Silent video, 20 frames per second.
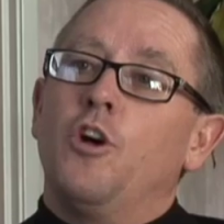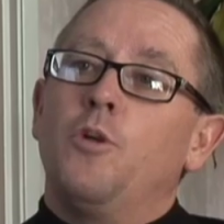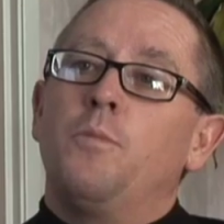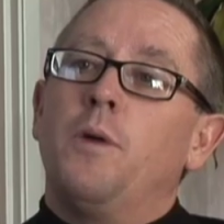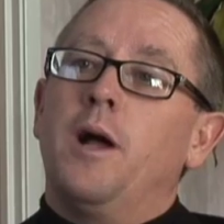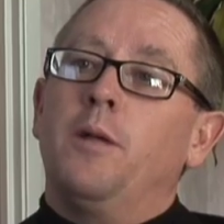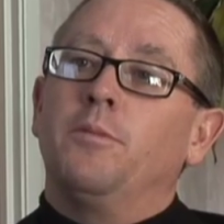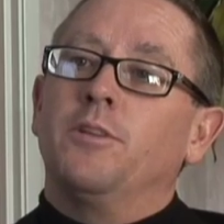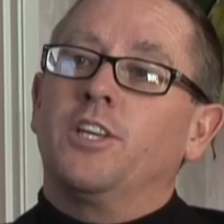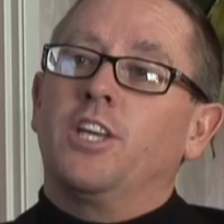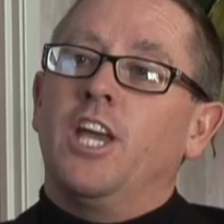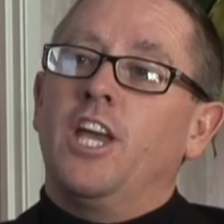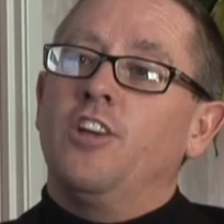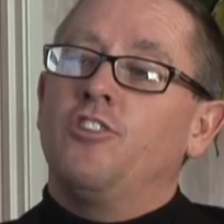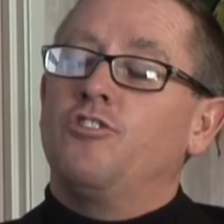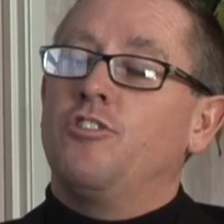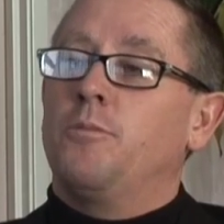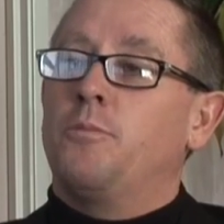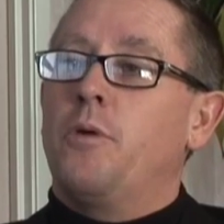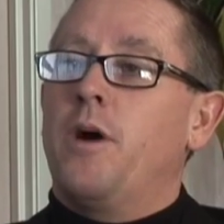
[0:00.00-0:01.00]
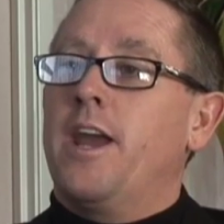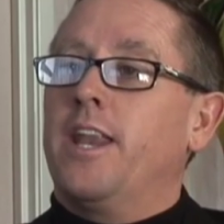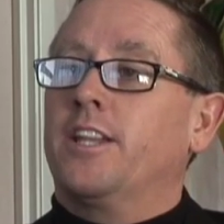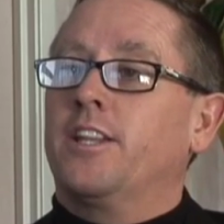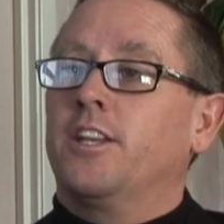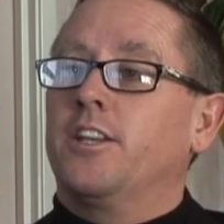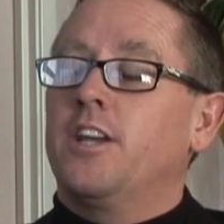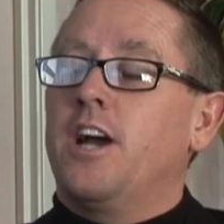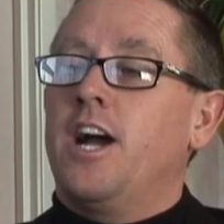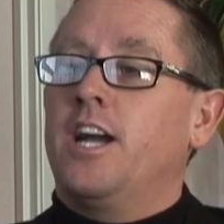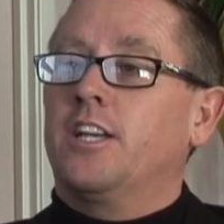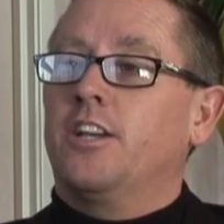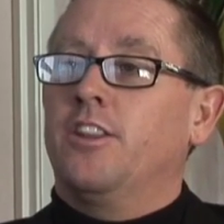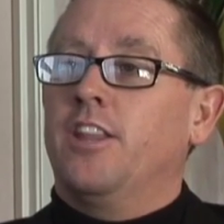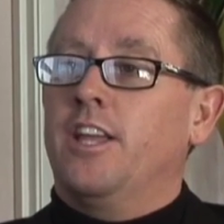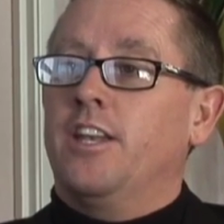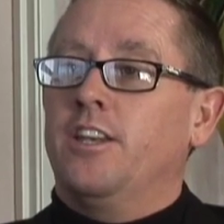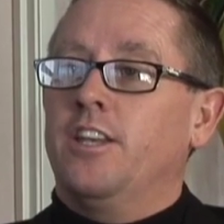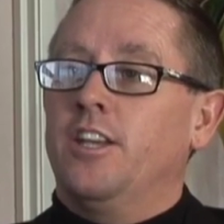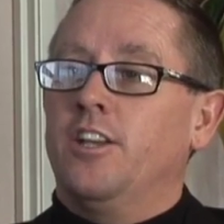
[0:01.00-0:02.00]
no publication or product that talked to
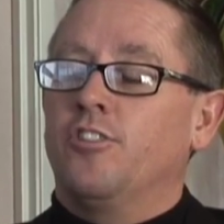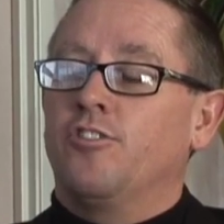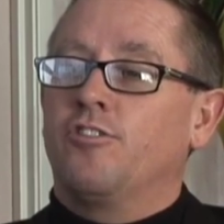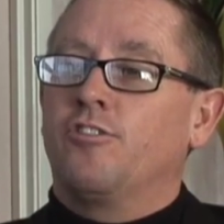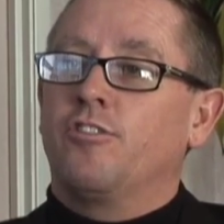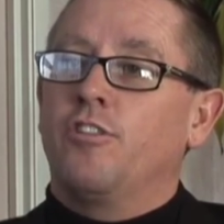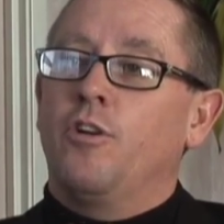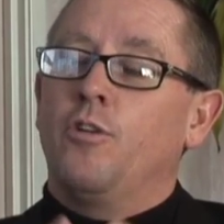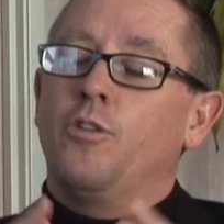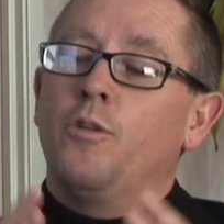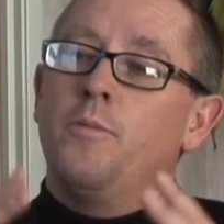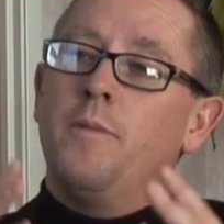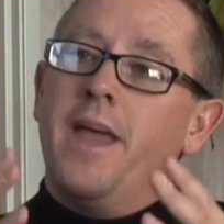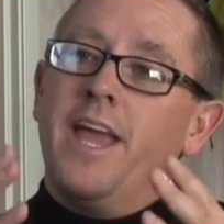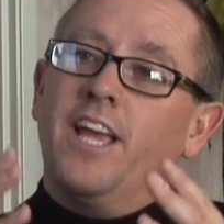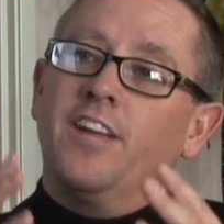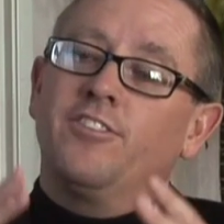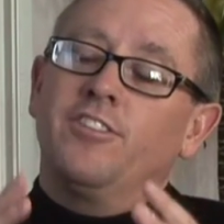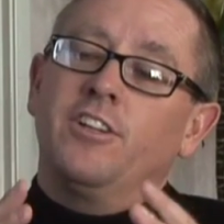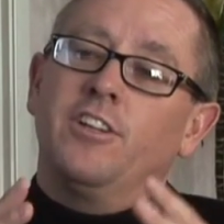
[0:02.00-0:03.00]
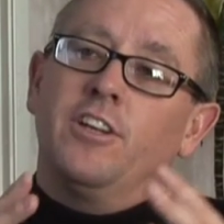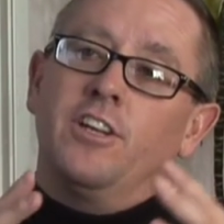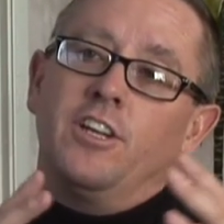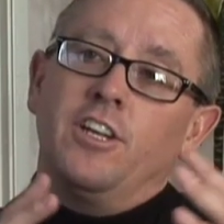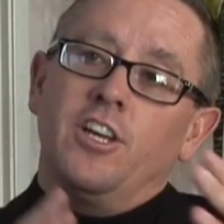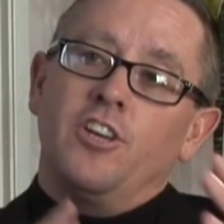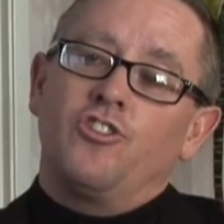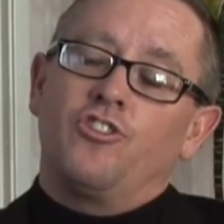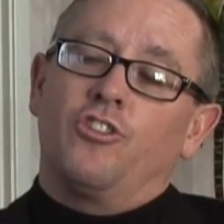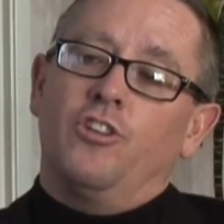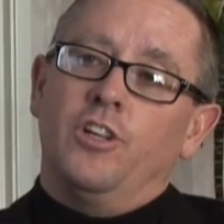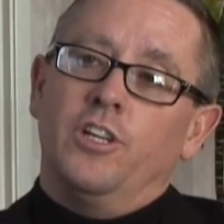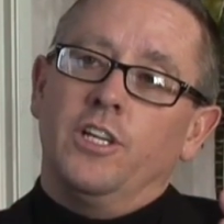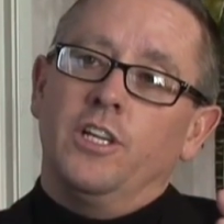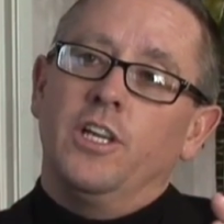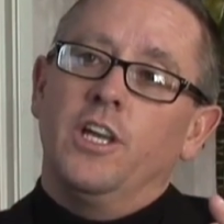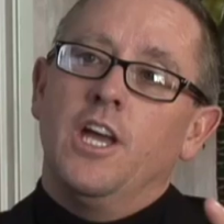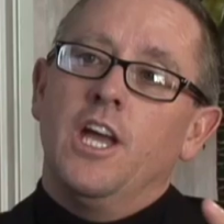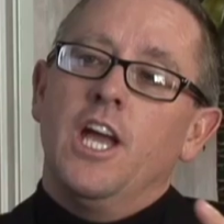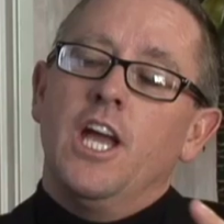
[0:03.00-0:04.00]
that niche. So the magazine
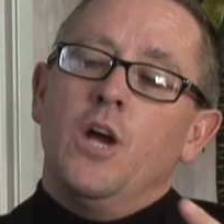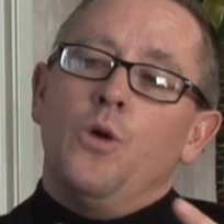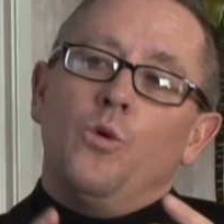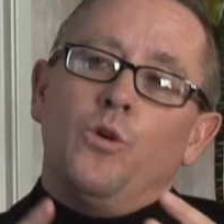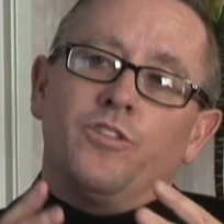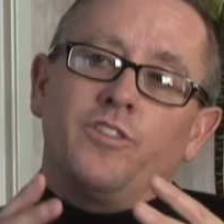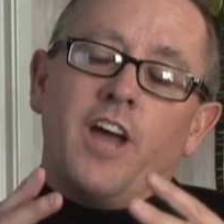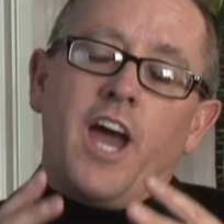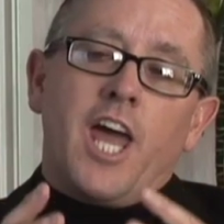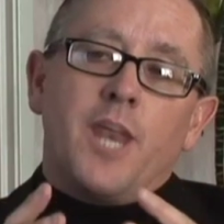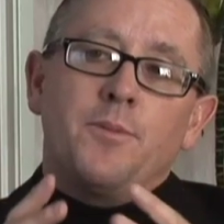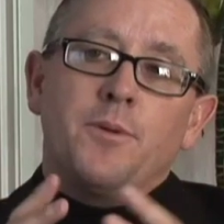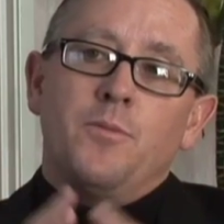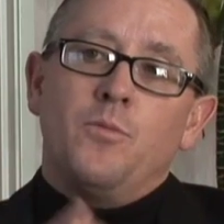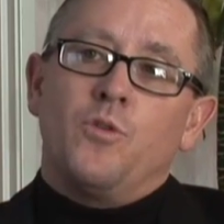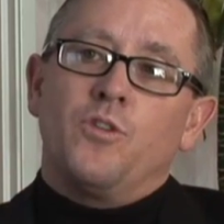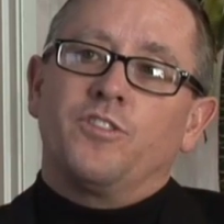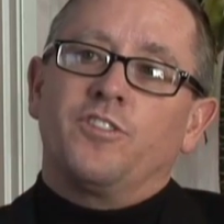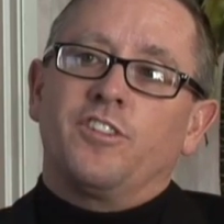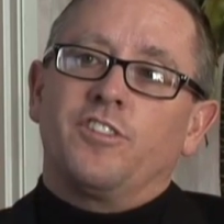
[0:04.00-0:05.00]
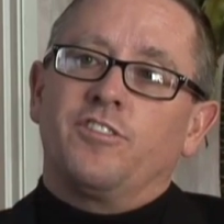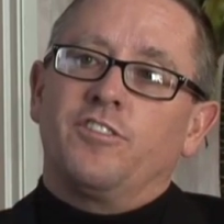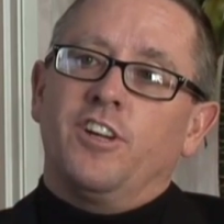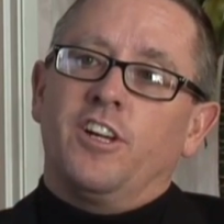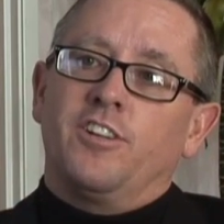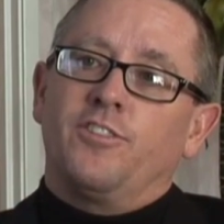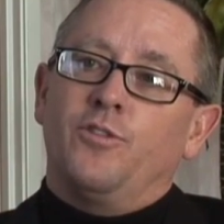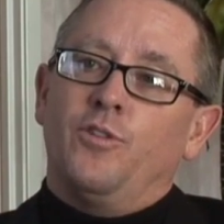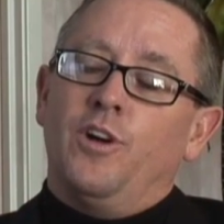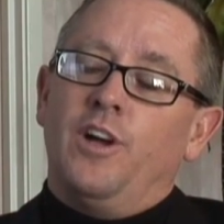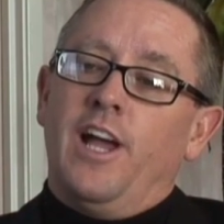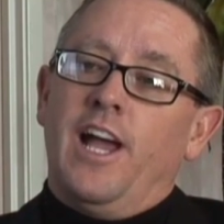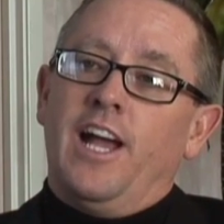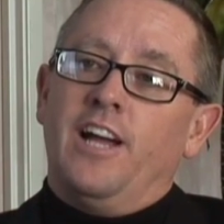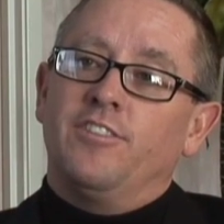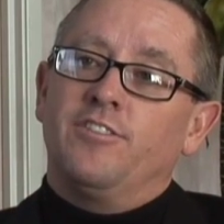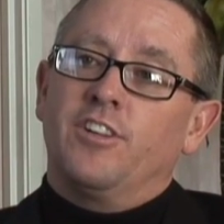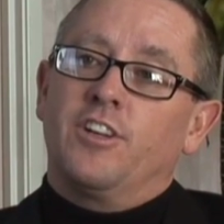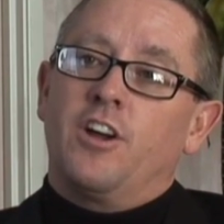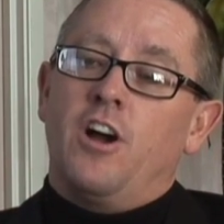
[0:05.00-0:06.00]
initially was how to be more successful
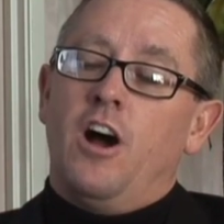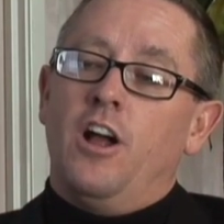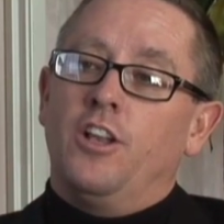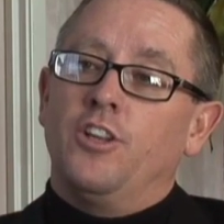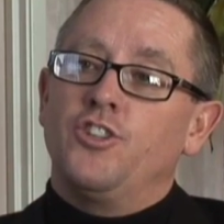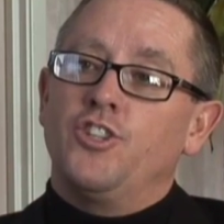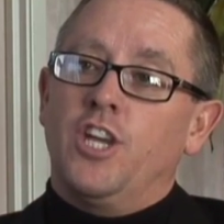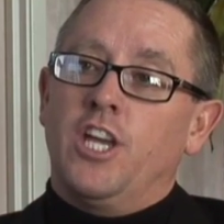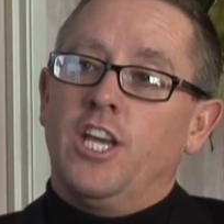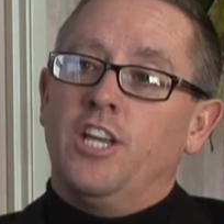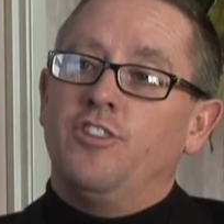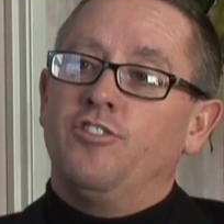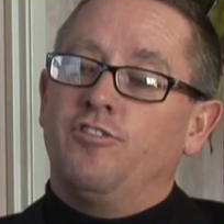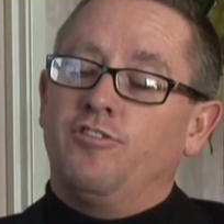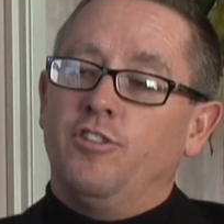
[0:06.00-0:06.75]
as a college-age